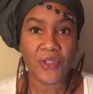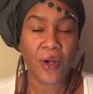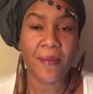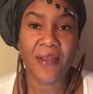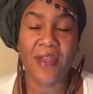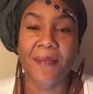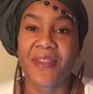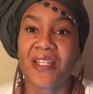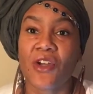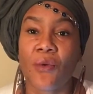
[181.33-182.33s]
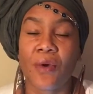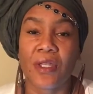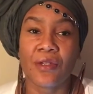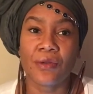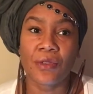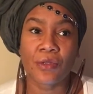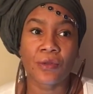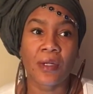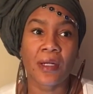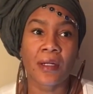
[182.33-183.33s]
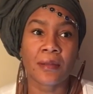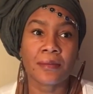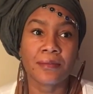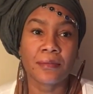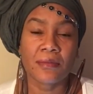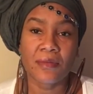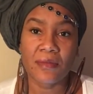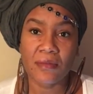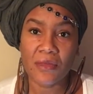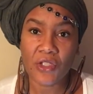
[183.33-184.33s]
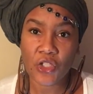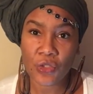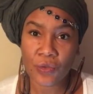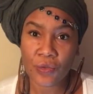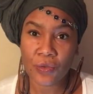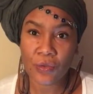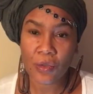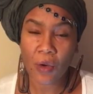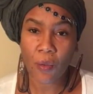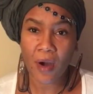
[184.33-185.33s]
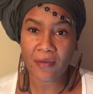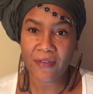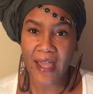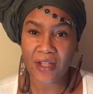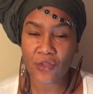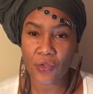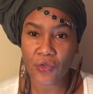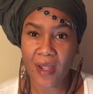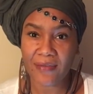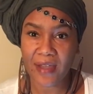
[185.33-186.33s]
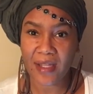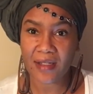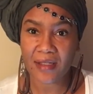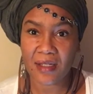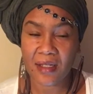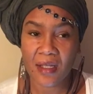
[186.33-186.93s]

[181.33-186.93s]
Sorry about that. But they don't want you to do a water fast or a dry fast.